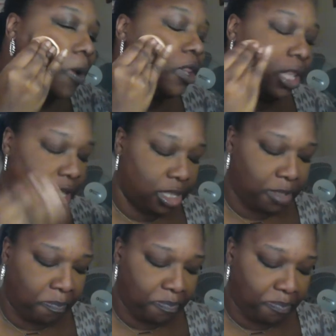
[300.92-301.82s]
than
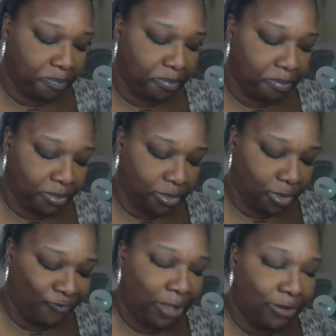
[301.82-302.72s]
the
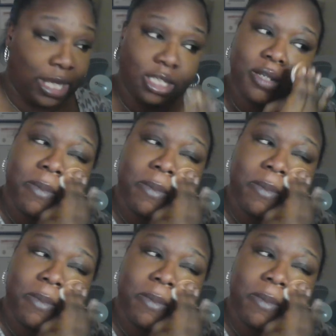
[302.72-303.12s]
foundation